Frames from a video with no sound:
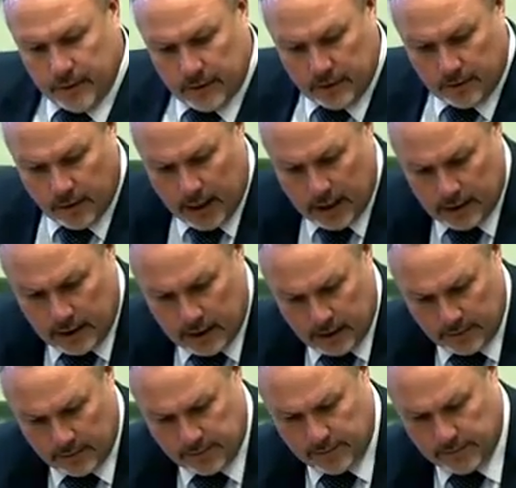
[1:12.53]
A great
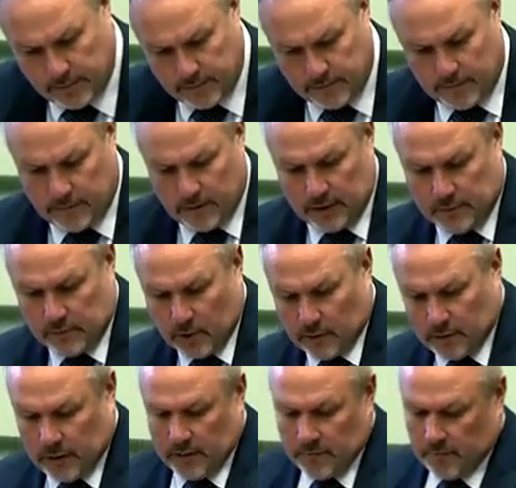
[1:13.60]
deal of this
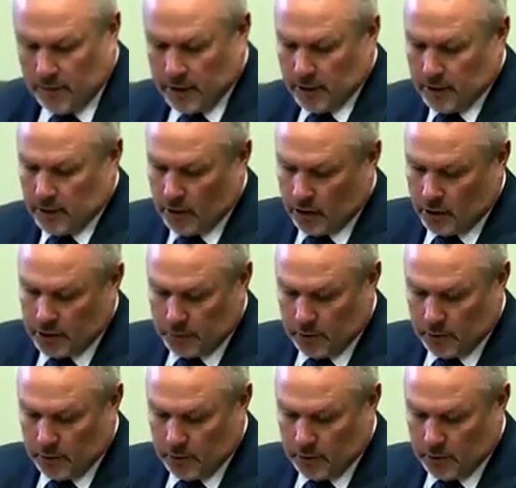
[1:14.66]
multi-million-dollar